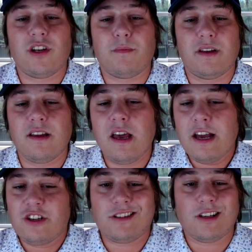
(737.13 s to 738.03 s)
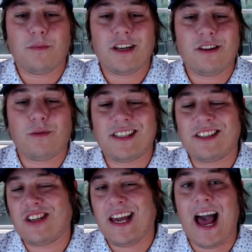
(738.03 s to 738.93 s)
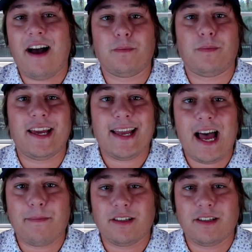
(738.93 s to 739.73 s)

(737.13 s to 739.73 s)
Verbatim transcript: and just somebody you essentially have to play at captain,